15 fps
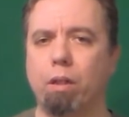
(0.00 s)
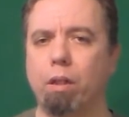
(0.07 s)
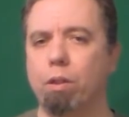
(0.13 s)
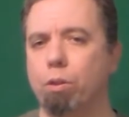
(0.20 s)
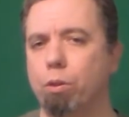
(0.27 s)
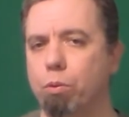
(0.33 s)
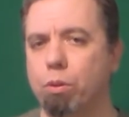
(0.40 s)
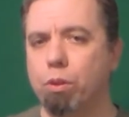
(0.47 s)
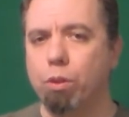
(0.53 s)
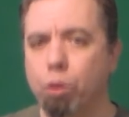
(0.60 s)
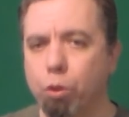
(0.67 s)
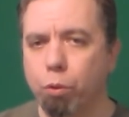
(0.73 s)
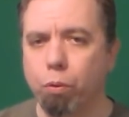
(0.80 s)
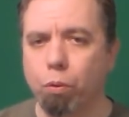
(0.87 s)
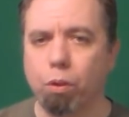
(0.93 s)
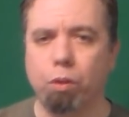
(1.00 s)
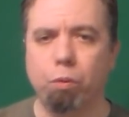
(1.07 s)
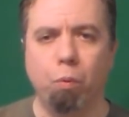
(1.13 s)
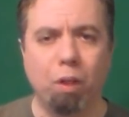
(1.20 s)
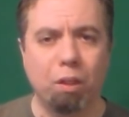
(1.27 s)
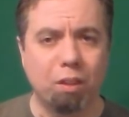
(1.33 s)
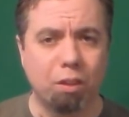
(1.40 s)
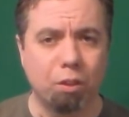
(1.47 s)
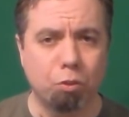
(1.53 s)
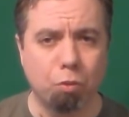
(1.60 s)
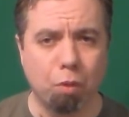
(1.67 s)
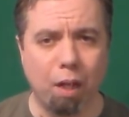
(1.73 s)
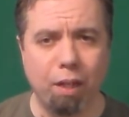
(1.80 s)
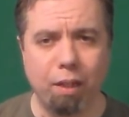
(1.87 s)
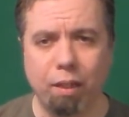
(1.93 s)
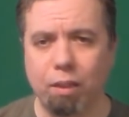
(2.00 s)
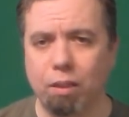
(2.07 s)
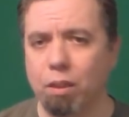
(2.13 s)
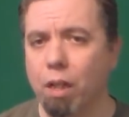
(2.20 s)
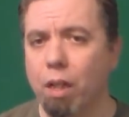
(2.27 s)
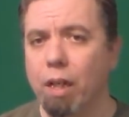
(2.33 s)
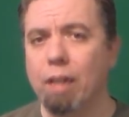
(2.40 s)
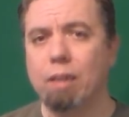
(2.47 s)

there who's new or who wants to try this.